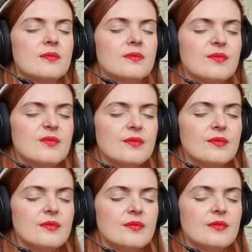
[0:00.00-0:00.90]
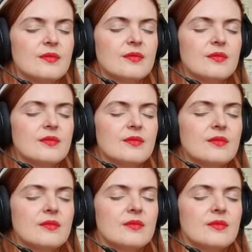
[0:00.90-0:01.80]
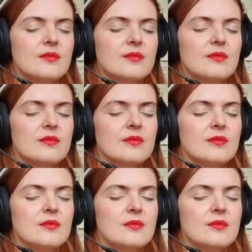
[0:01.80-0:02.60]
Nothing is said.